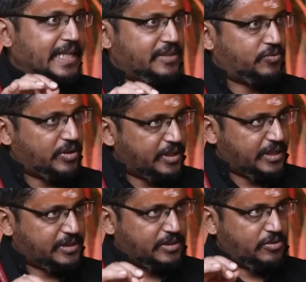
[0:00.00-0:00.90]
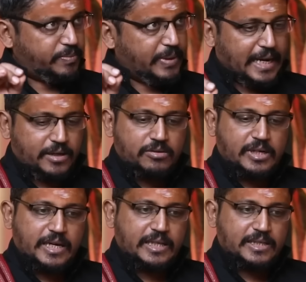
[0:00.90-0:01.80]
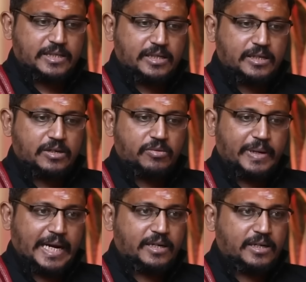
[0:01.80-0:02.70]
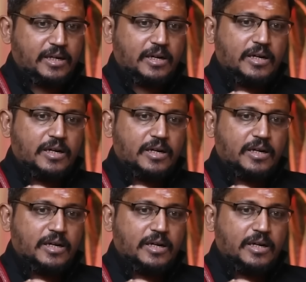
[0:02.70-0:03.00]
that's what it is. You take that seed and you plant it,